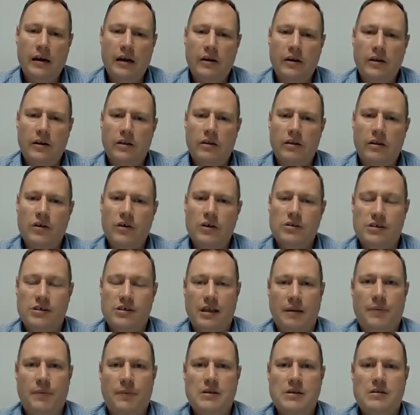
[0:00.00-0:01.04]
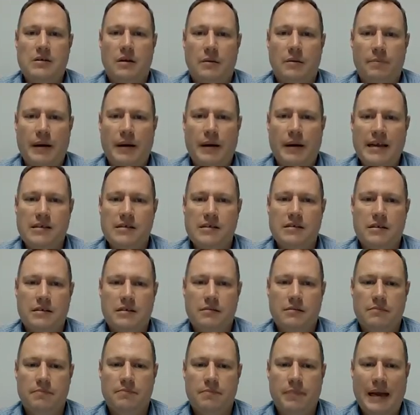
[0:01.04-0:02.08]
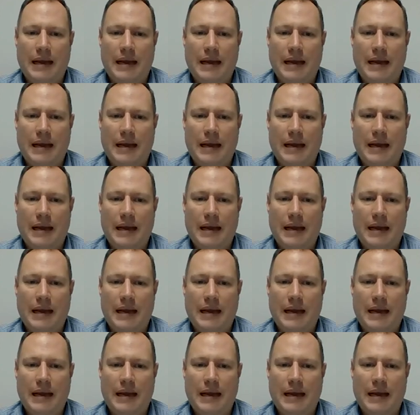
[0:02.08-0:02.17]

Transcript: and the first step is that it pays